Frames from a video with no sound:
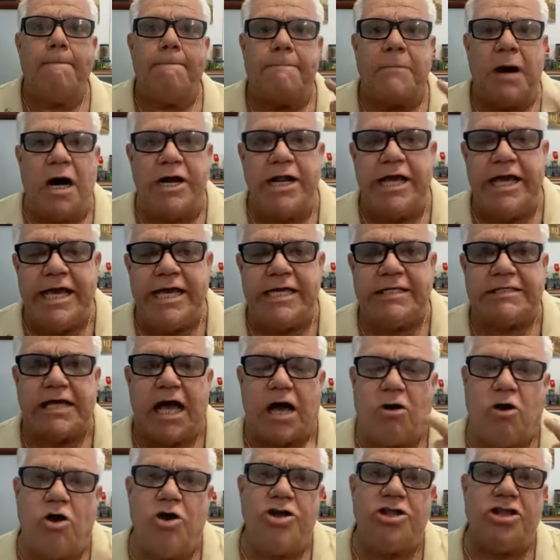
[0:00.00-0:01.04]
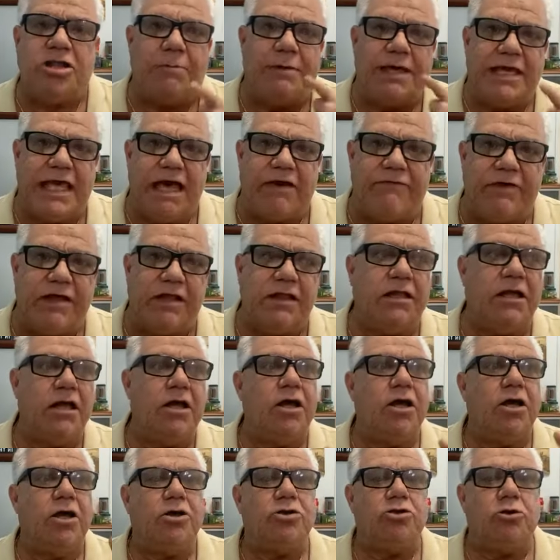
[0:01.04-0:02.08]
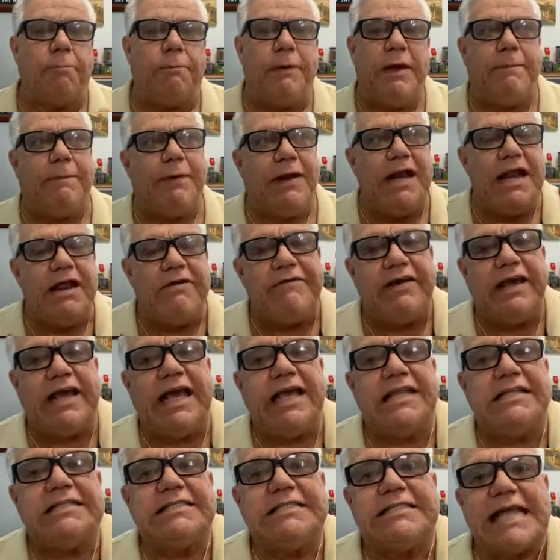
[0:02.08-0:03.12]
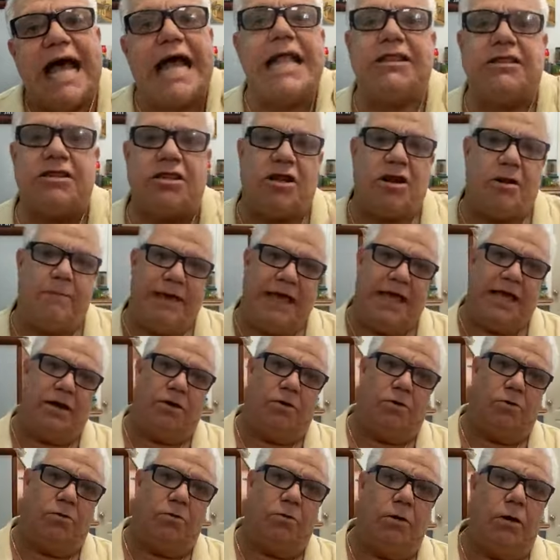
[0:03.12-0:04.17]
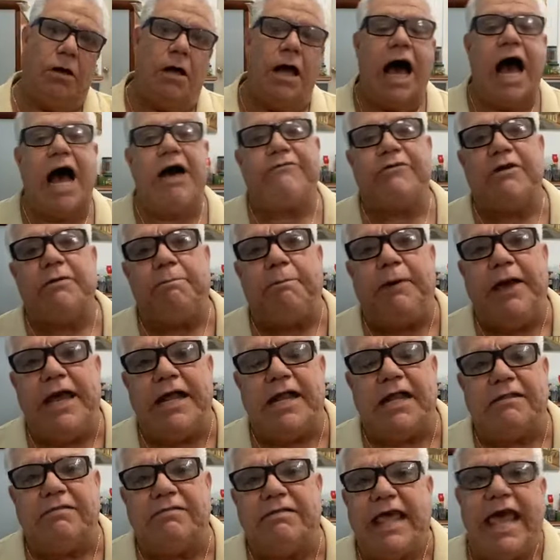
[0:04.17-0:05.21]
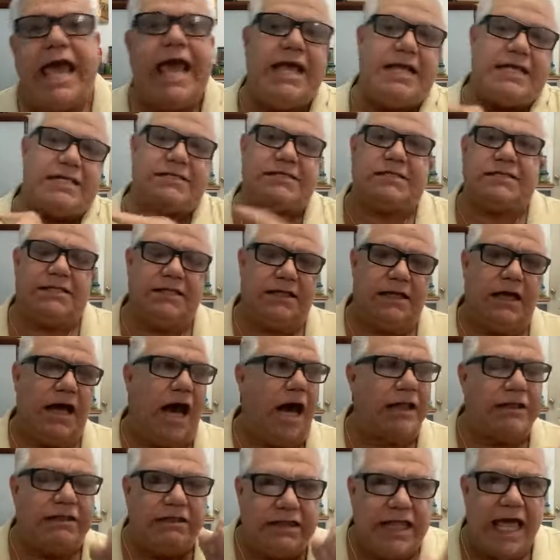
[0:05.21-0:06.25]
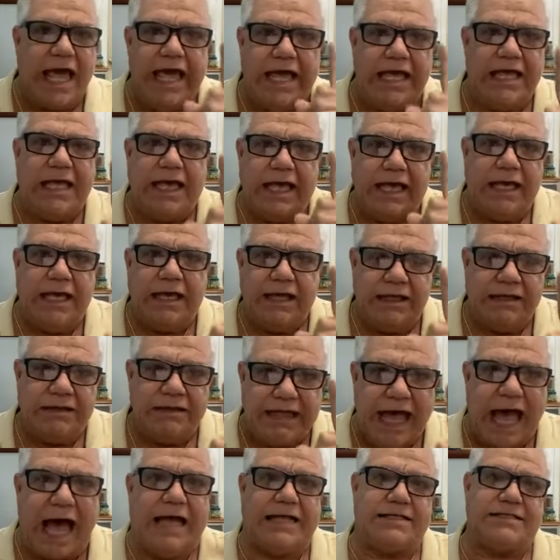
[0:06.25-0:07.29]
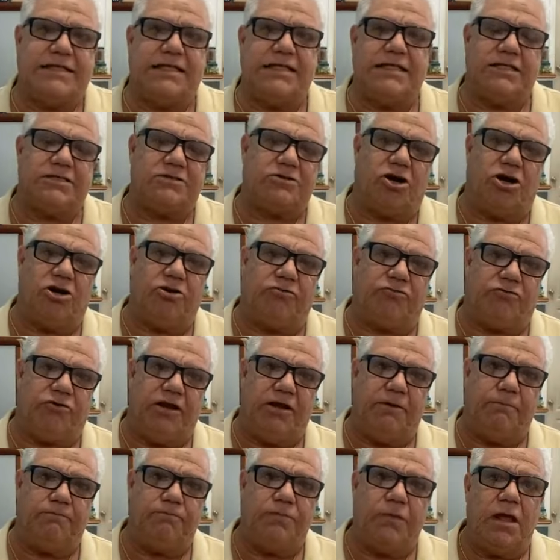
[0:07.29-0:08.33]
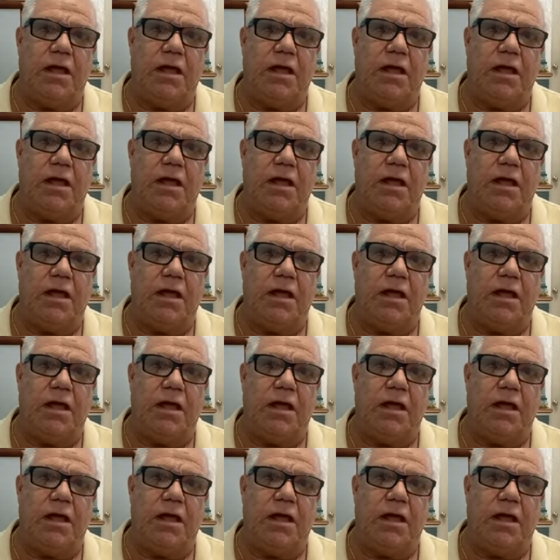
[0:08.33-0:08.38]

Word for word: Monies are going to be given to people living in Santo Domingo, haven't paid a day's, a day tax in this country,